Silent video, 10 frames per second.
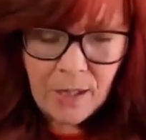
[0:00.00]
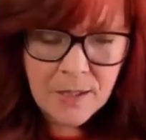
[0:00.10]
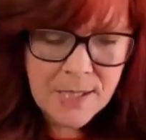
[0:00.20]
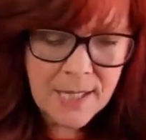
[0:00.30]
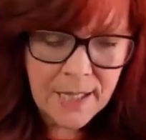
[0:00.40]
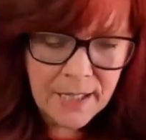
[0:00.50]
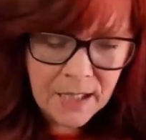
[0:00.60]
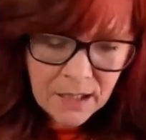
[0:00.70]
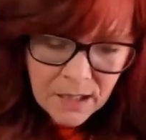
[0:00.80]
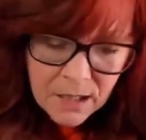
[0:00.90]
It's
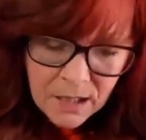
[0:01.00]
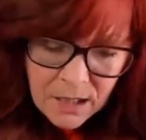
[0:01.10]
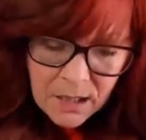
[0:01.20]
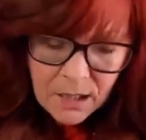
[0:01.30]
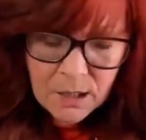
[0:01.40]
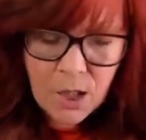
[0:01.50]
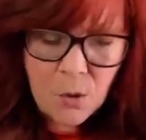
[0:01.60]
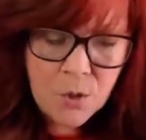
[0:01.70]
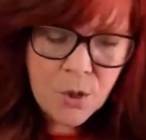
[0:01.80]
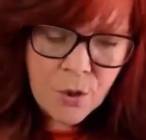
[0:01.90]
getting
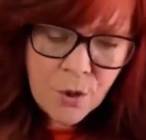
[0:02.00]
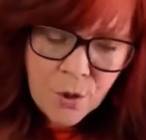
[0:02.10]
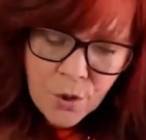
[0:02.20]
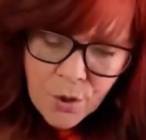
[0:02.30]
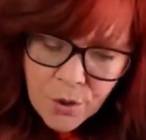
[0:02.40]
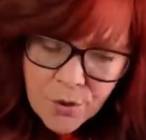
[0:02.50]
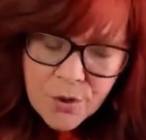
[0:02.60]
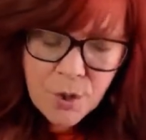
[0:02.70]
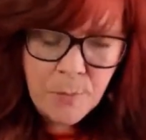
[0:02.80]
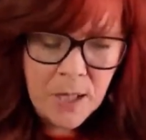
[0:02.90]
closer
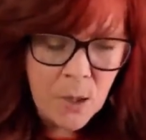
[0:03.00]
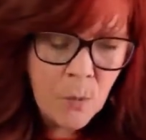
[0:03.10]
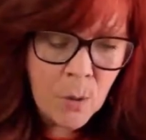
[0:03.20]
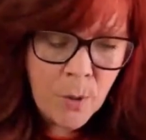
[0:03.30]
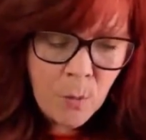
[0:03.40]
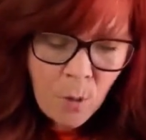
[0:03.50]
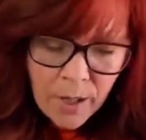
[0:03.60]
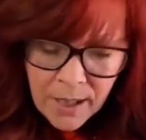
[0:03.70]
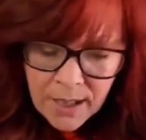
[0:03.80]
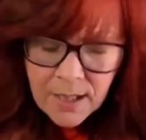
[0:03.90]
to being where we
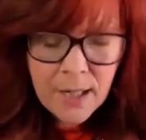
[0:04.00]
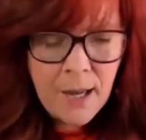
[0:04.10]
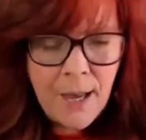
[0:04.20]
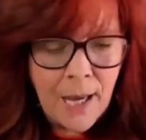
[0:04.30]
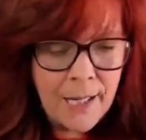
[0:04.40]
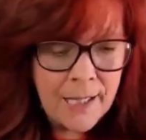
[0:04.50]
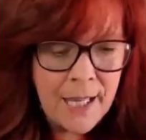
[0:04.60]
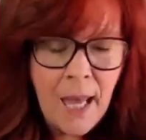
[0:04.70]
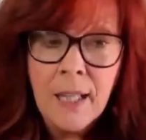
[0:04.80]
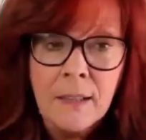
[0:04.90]
want it. And
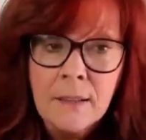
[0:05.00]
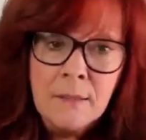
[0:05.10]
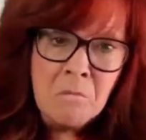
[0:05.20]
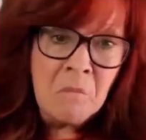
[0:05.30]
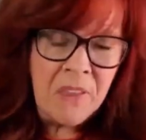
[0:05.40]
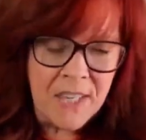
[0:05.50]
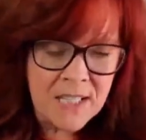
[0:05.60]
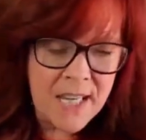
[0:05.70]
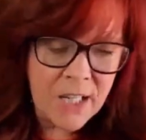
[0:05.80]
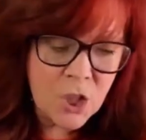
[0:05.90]
again, with
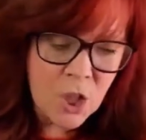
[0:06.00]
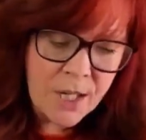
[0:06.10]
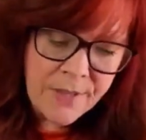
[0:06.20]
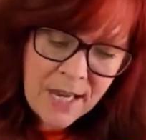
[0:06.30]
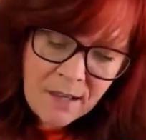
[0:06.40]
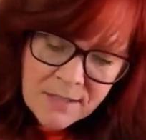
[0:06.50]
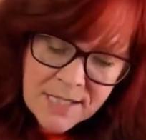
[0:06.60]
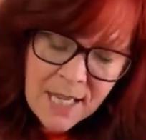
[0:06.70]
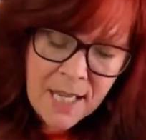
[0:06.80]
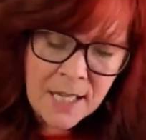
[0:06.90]
this texture on the
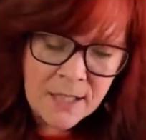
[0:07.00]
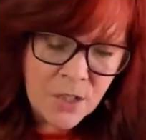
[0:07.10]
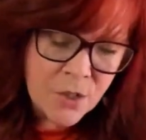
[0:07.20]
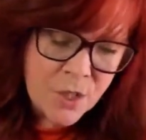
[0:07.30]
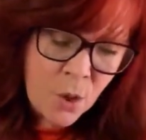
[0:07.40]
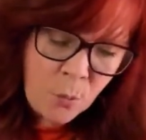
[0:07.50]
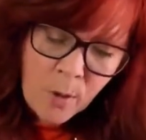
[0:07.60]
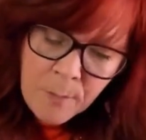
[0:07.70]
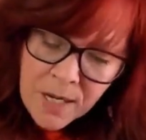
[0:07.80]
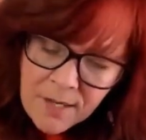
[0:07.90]
outside, there's no
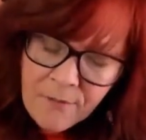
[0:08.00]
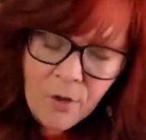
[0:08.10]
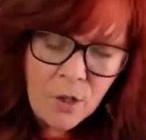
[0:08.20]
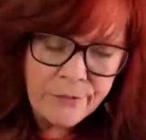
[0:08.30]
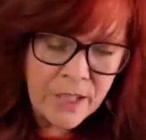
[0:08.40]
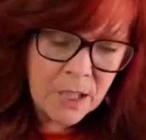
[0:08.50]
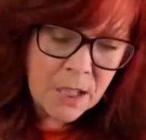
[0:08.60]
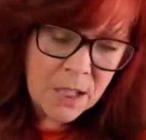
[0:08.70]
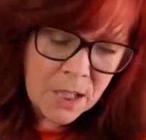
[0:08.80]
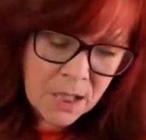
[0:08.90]
ribbing involved
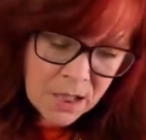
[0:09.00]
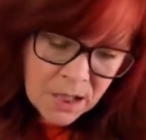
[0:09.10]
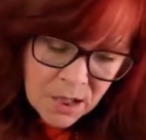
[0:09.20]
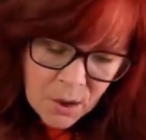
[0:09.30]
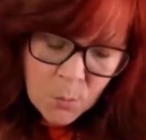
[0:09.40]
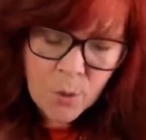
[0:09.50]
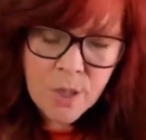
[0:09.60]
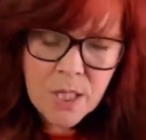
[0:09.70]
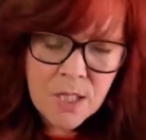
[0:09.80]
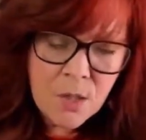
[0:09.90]
here. We're
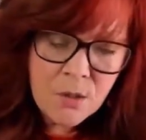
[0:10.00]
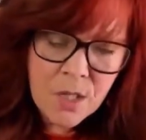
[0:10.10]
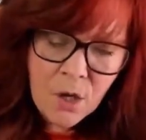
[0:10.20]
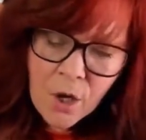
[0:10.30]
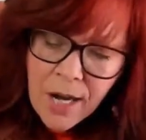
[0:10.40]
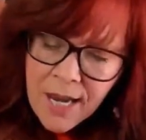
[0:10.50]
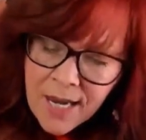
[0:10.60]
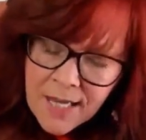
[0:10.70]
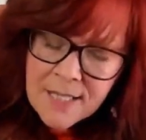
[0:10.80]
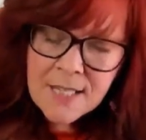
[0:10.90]
just using our
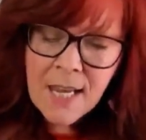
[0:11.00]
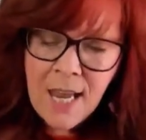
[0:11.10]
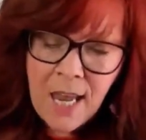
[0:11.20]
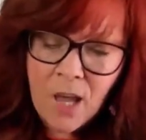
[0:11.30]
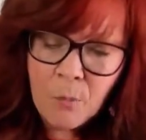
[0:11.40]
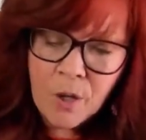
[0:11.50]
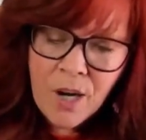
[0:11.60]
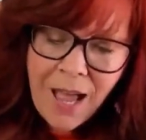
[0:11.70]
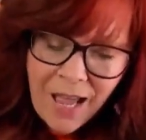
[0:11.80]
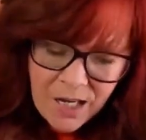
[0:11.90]
hands, and we're
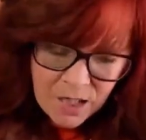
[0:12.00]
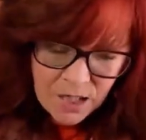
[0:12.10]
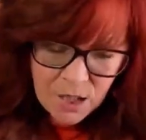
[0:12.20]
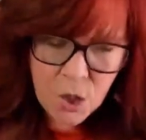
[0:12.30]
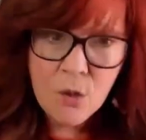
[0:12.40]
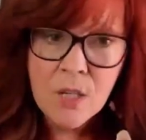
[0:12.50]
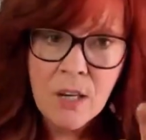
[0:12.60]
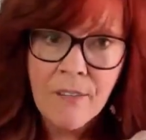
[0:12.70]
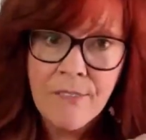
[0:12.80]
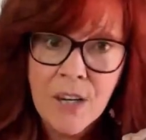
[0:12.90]
not using
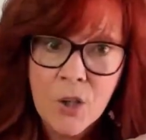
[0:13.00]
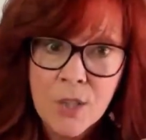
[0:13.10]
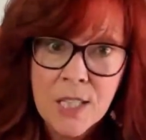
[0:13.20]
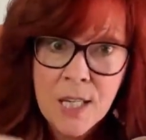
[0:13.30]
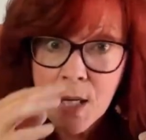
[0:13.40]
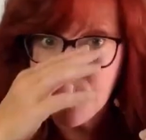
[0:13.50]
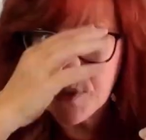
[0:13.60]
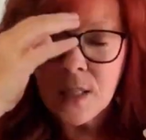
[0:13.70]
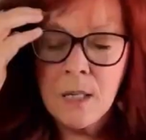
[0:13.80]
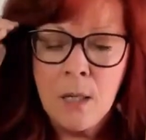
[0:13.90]
our
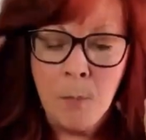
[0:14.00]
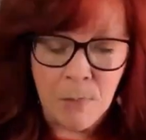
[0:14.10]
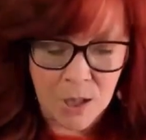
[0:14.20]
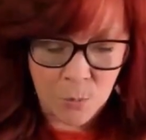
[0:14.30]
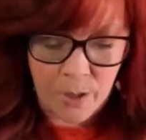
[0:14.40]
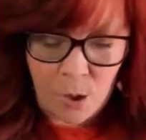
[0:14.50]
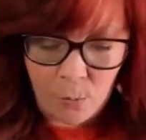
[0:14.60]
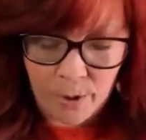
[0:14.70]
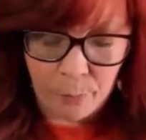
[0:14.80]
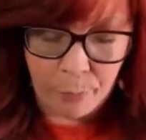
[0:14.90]
fingertips because we don't
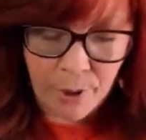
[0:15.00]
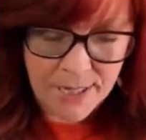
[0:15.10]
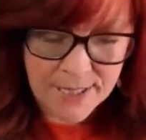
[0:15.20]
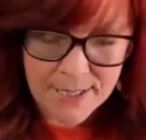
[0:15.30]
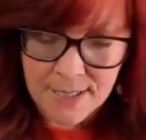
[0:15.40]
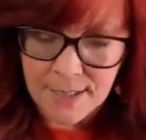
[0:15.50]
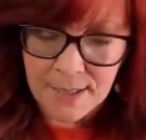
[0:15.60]
want to press